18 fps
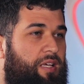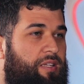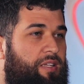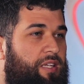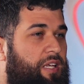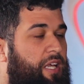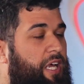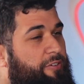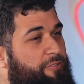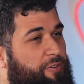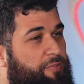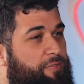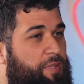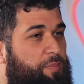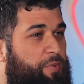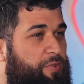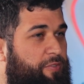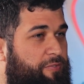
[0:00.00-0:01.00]
the life of
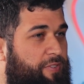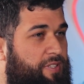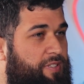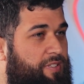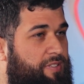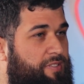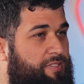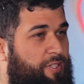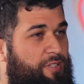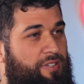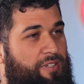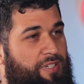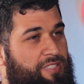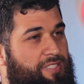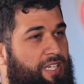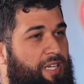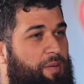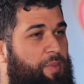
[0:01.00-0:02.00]
the Prophet Sallallahu
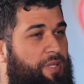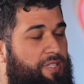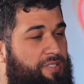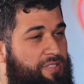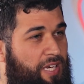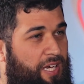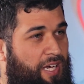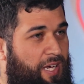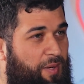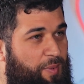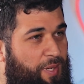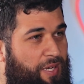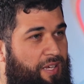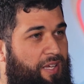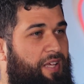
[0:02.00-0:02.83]
Alaihi Wasallam and the Sahaba.